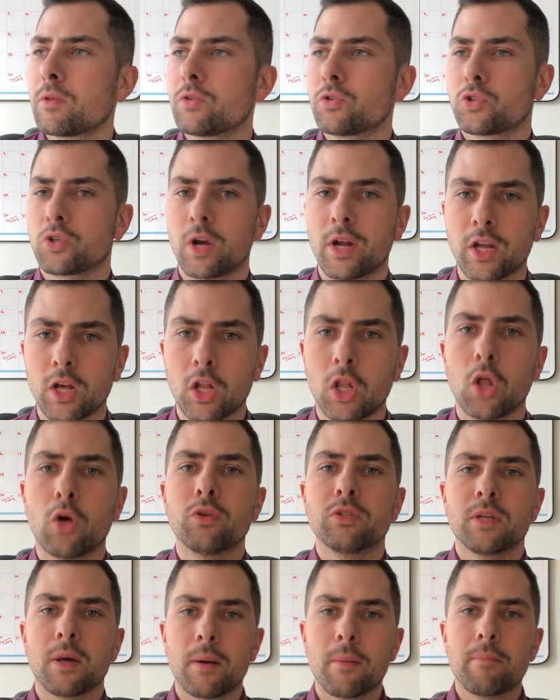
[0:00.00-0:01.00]
trying to
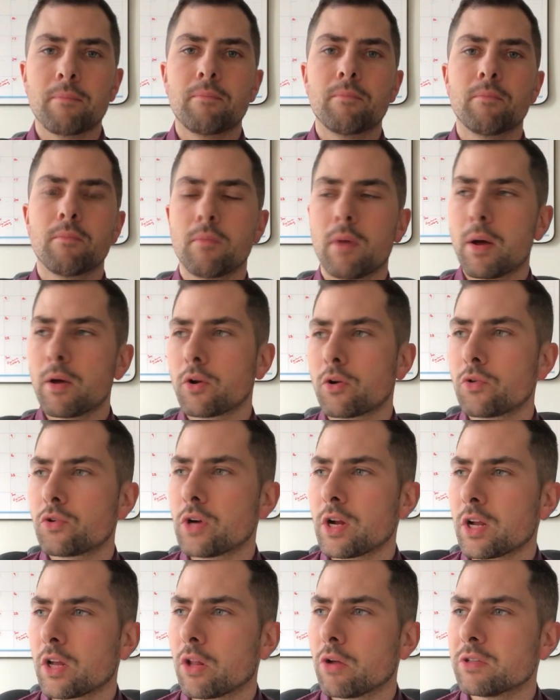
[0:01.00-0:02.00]
close up,
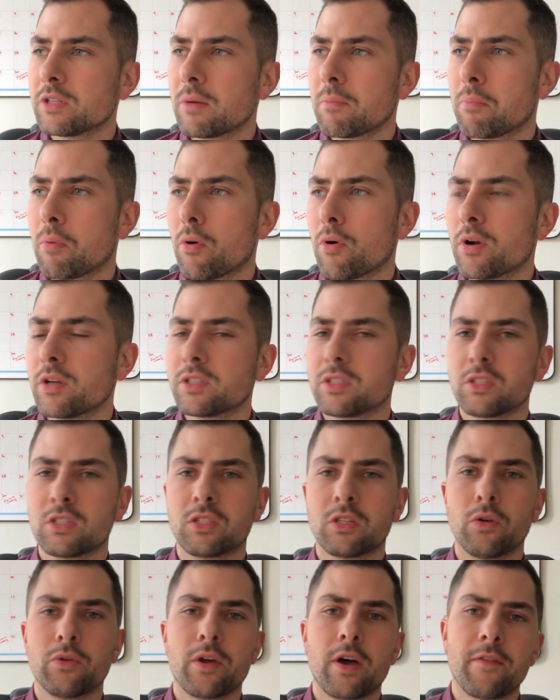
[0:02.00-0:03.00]
trying to close up borders and
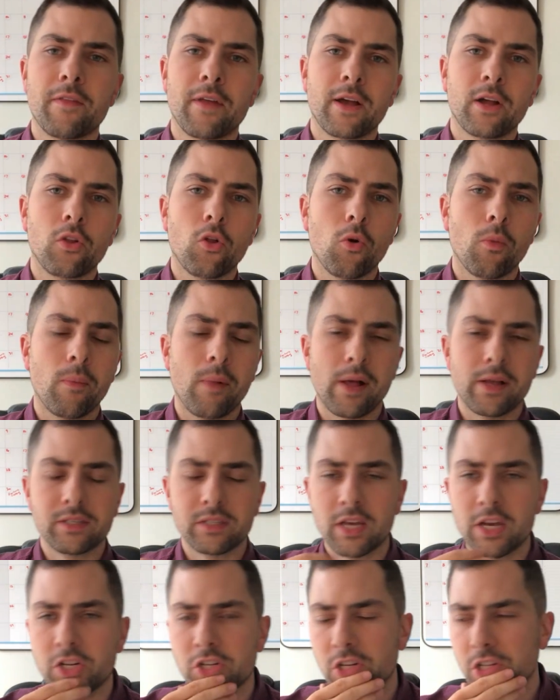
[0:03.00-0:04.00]
slow down that
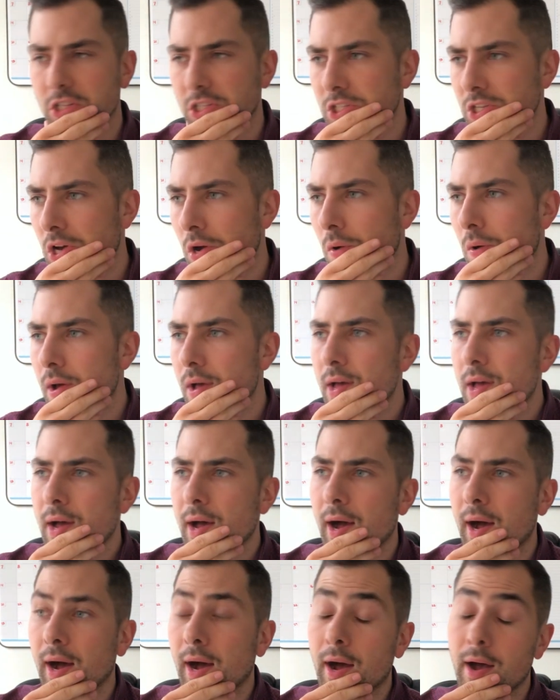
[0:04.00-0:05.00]
globalization. So,
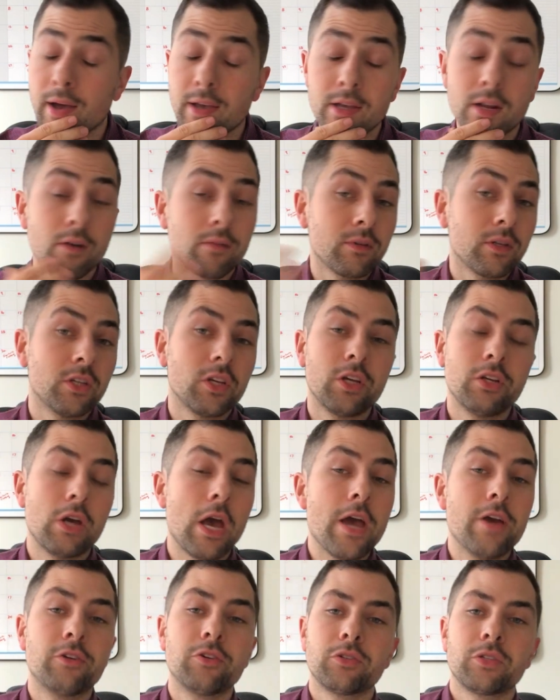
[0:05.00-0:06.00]
uh, you know,
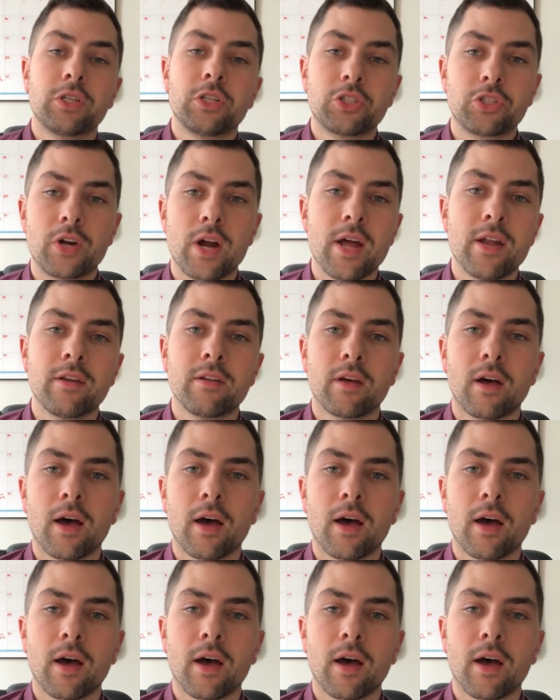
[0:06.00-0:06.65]
interesting trend.